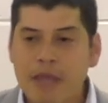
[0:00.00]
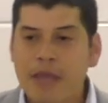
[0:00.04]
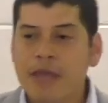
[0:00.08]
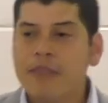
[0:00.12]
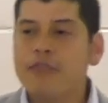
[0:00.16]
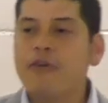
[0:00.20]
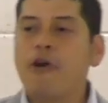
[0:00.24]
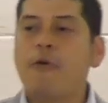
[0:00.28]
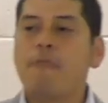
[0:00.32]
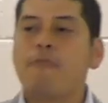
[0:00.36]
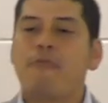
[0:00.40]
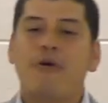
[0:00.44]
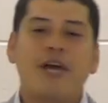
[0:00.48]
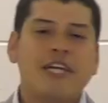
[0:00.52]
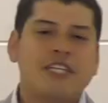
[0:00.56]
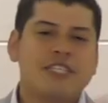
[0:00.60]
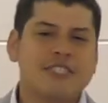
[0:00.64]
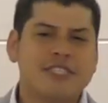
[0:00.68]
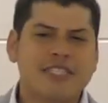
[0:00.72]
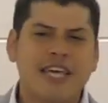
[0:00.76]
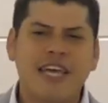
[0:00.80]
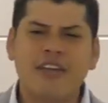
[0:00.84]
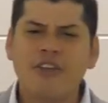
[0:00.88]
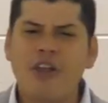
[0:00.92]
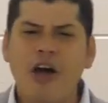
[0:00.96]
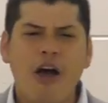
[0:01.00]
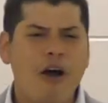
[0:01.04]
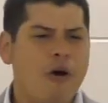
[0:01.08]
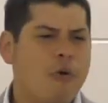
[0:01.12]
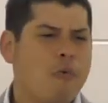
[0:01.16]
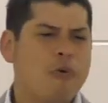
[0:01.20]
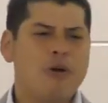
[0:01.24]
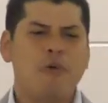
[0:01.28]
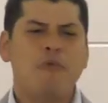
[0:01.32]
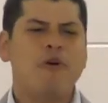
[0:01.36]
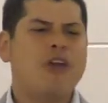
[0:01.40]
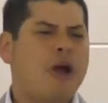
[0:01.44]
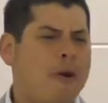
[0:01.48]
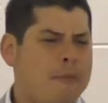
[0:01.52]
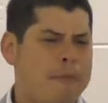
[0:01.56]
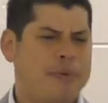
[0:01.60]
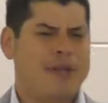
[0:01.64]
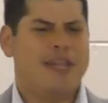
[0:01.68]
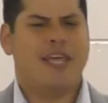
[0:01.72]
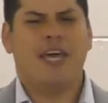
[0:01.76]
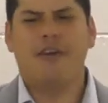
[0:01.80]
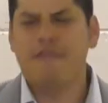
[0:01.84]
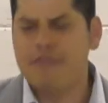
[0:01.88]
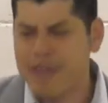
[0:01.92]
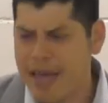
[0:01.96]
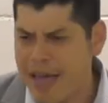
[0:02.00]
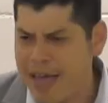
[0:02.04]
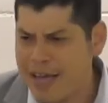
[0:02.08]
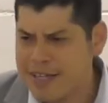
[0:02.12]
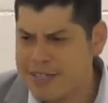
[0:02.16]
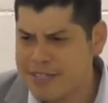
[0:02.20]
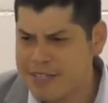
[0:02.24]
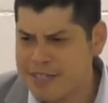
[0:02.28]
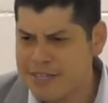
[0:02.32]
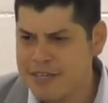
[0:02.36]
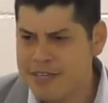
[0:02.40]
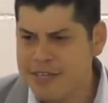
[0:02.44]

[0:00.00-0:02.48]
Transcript: there are preachers saying, No, we, we don't believe that.